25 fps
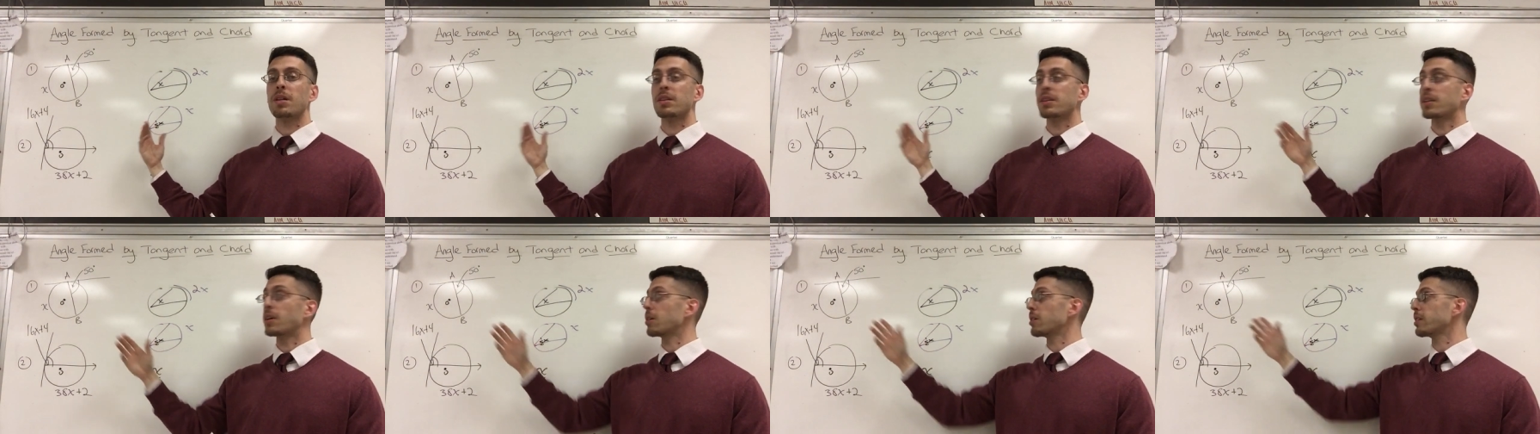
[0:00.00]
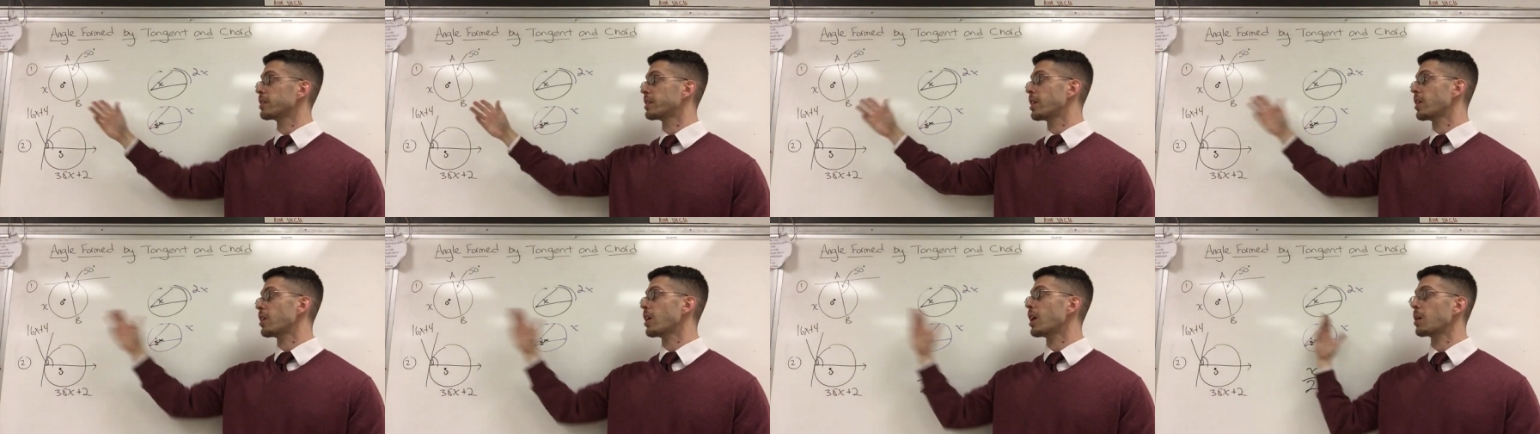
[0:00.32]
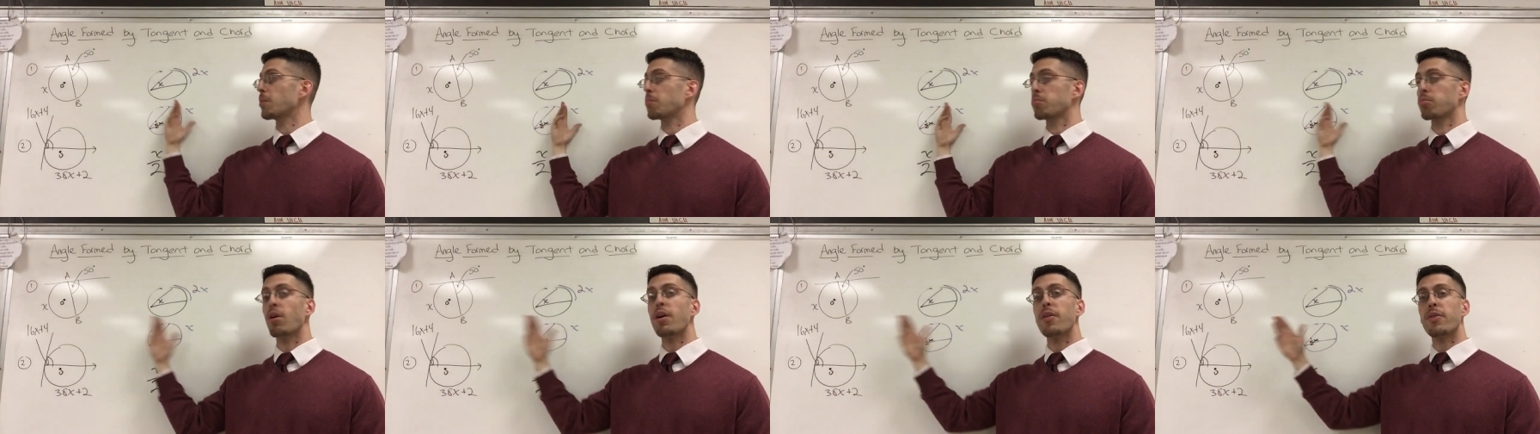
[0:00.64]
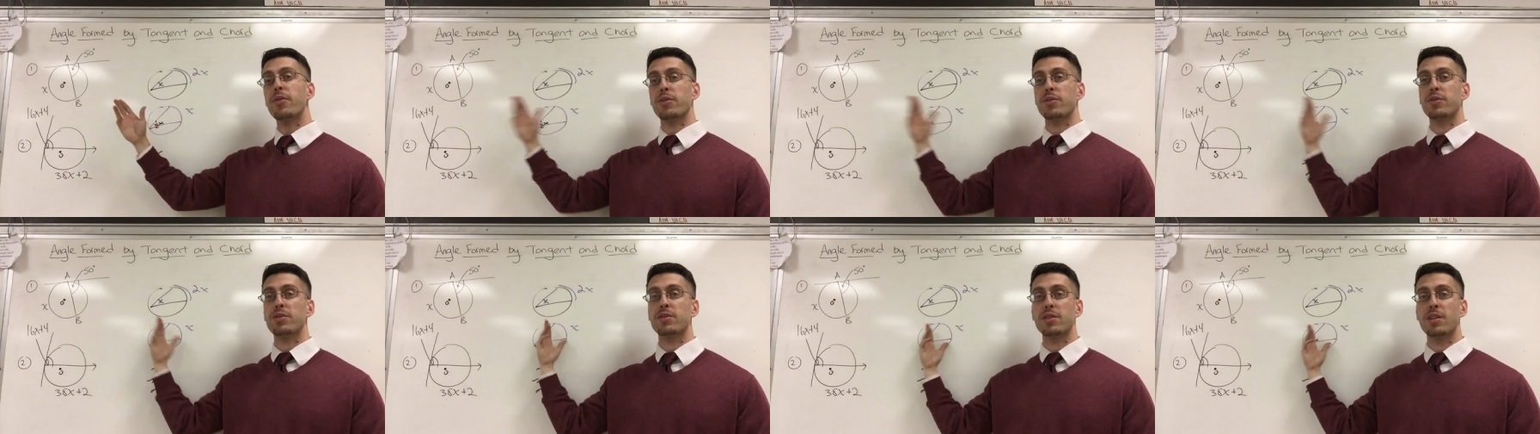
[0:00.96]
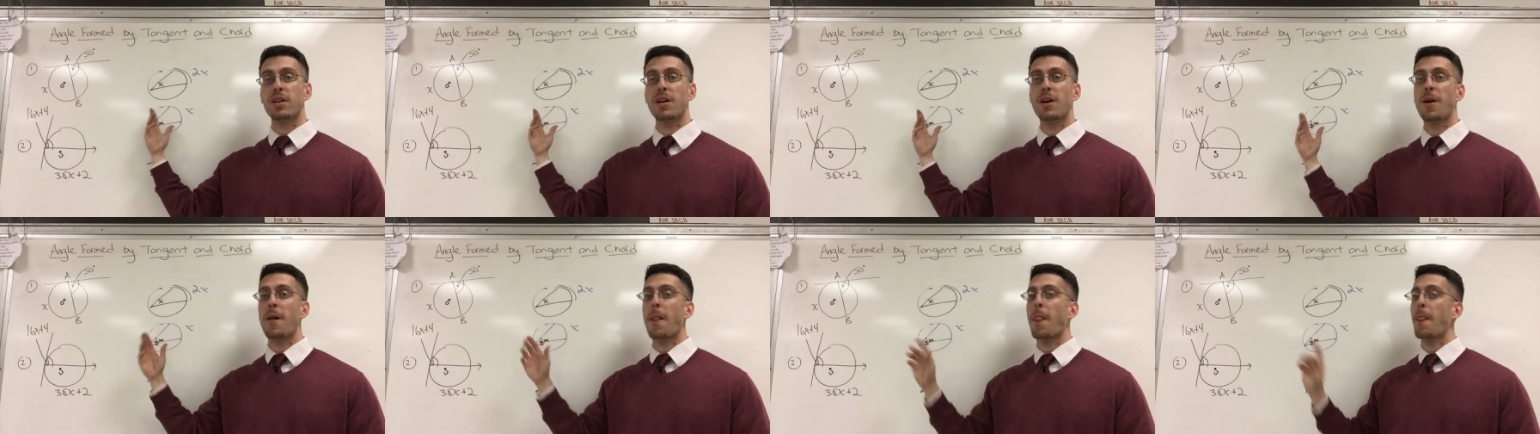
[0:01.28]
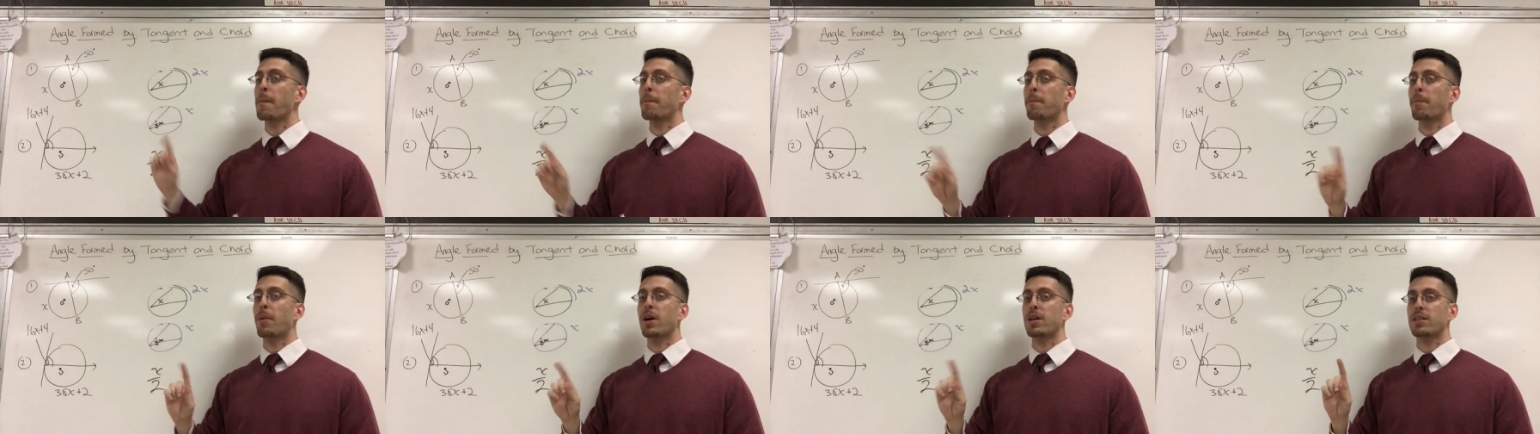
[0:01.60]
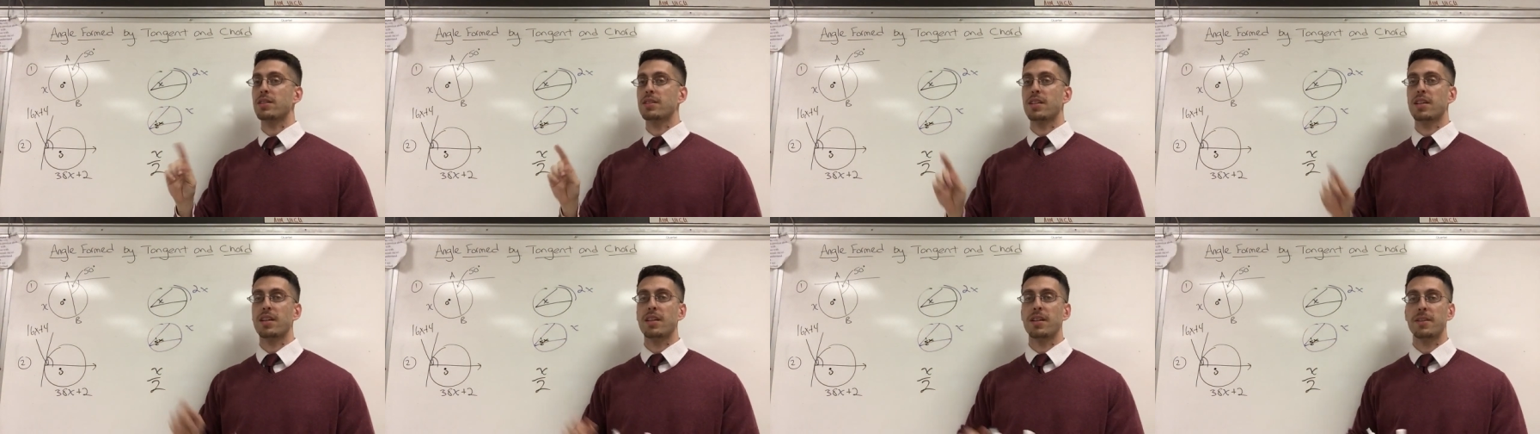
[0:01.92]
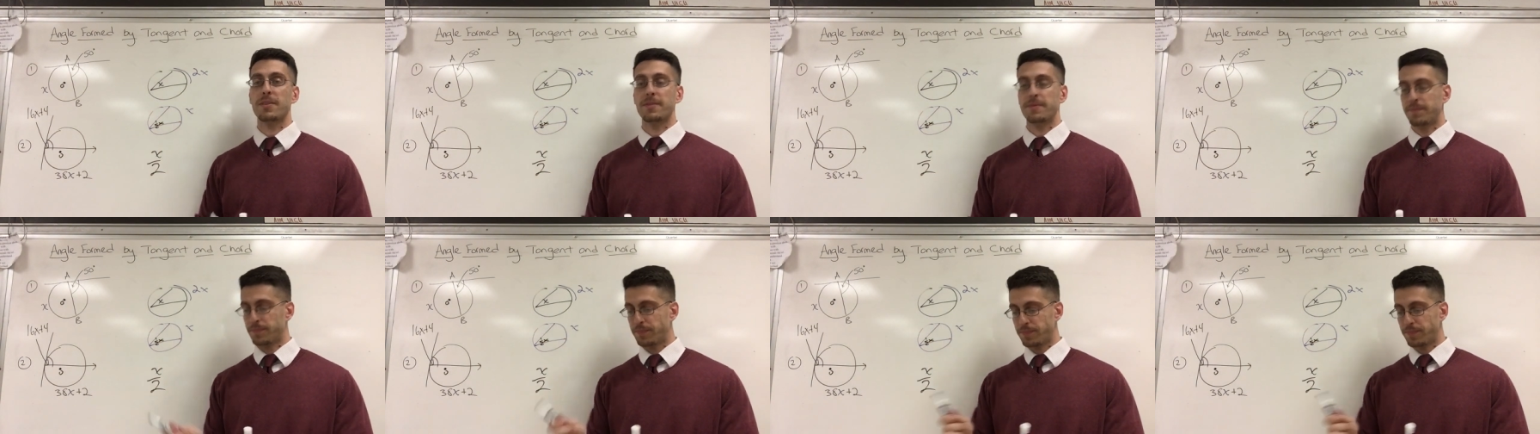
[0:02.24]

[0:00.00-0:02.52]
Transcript: They're, they're like brothers but